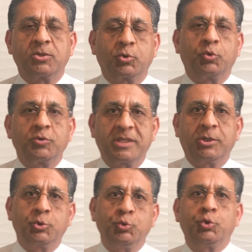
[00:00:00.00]
So those are
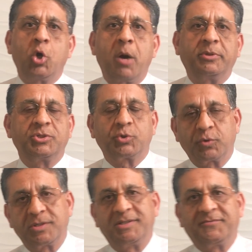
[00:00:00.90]
the two common
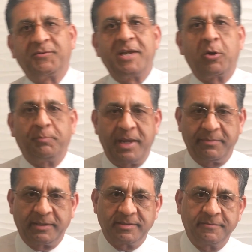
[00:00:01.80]
sources for down
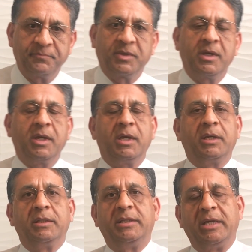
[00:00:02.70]
payments.
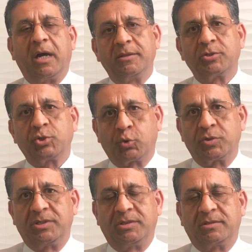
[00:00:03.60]
The other
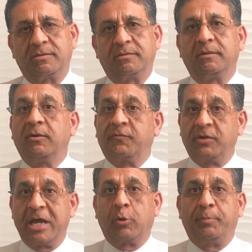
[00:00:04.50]
sources
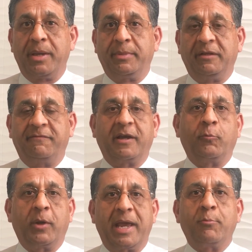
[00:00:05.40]
for down payment, in
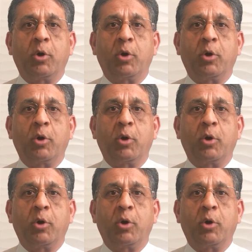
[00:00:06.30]
fact, when I